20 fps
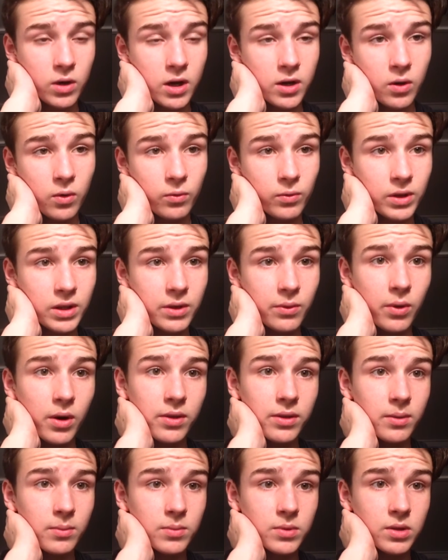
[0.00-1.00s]
and I don't really
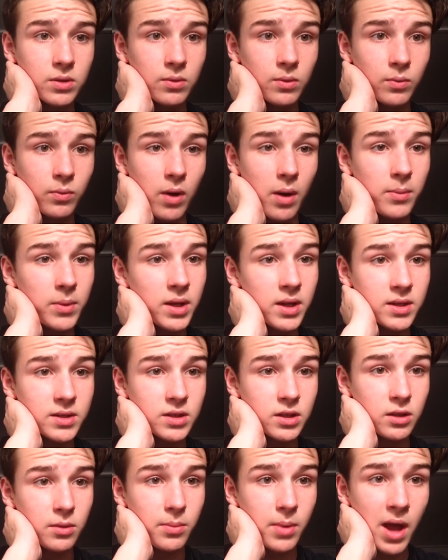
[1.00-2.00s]
want them to
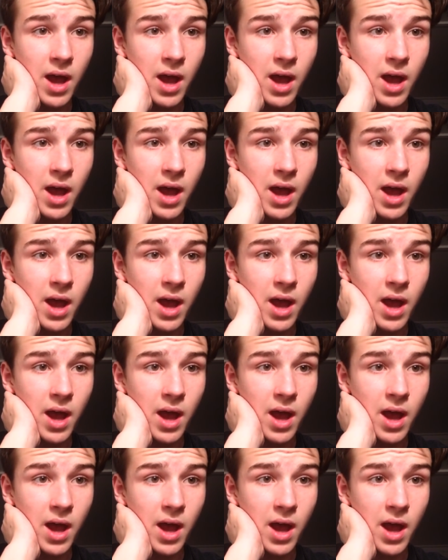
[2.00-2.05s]
reminisce on the